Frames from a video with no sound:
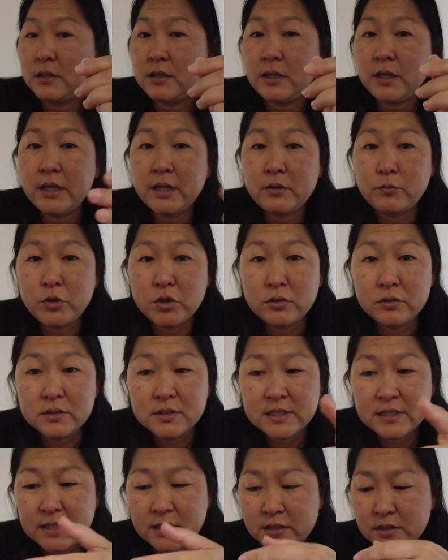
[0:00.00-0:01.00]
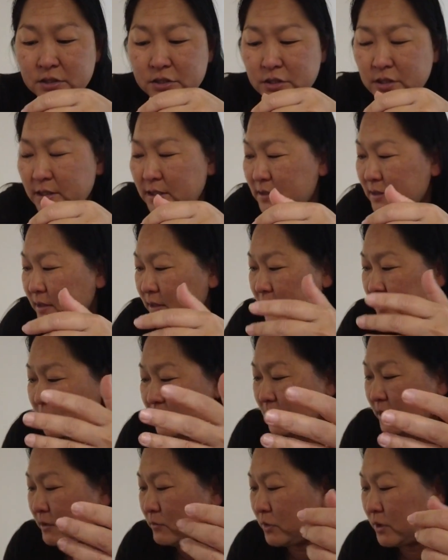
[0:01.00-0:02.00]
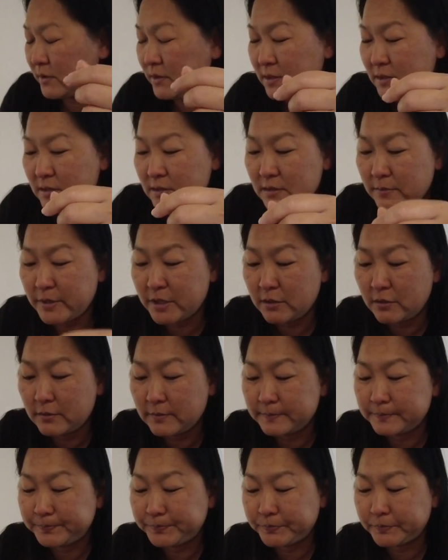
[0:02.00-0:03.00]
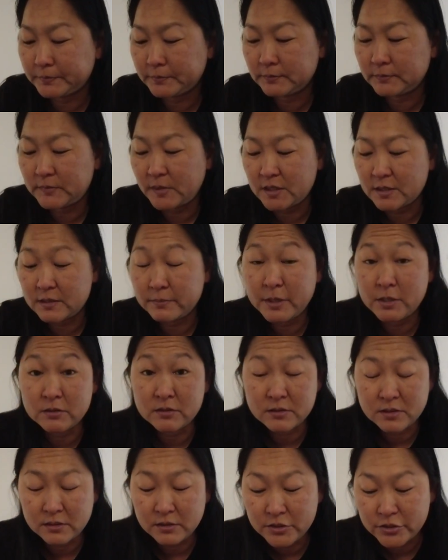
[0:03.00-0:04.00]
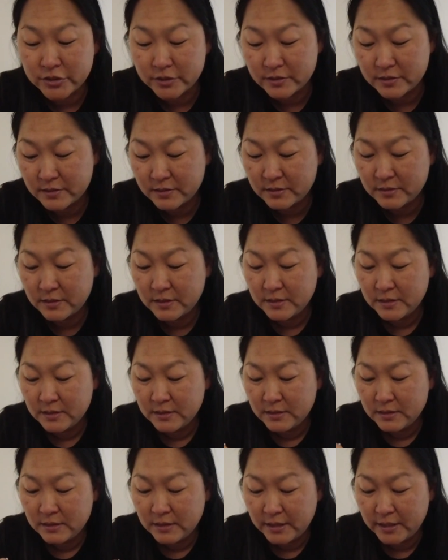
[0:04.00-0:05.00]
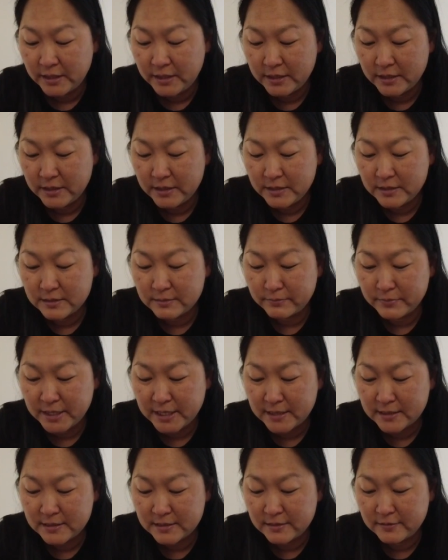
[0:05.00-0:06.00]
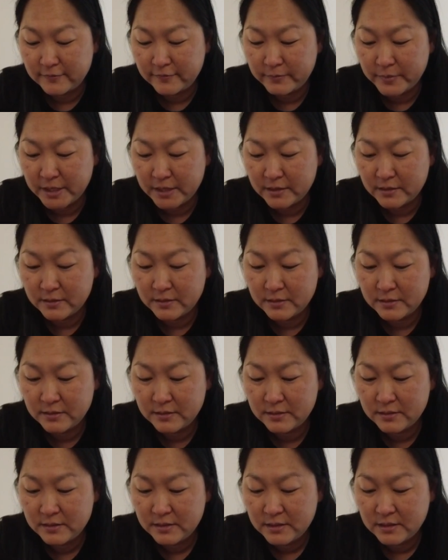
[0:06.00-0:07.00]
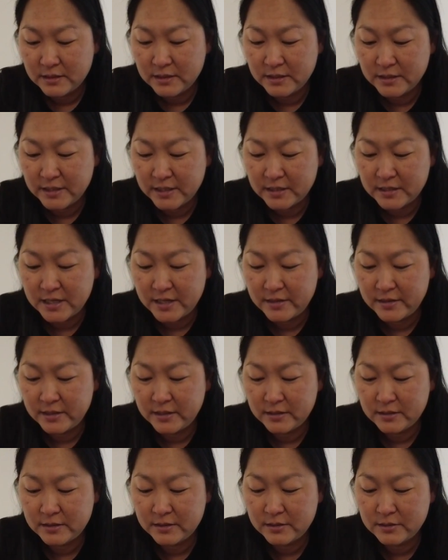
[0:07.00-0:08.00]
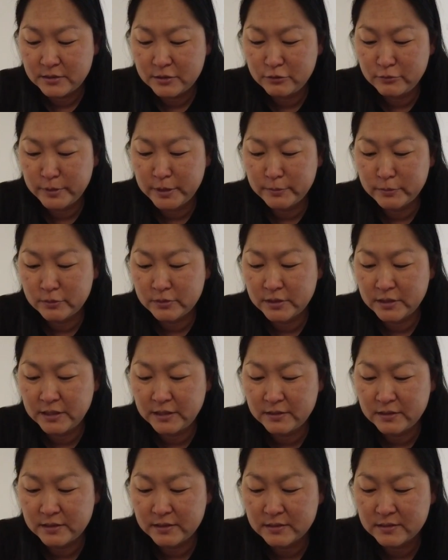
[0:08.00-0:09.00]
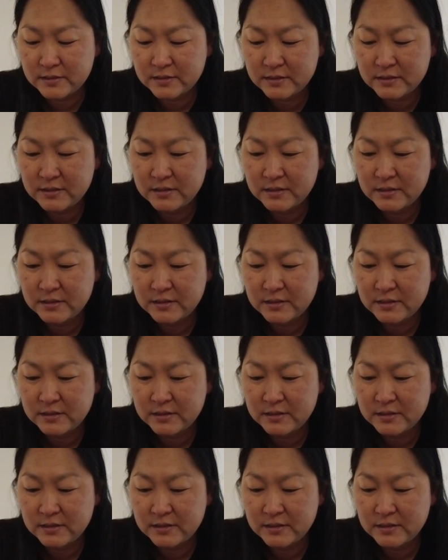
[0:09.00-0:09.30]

And we'll dig into this and see what this is about. It smells delicious. And it is massive, man. Again, I think 2 people could eat this.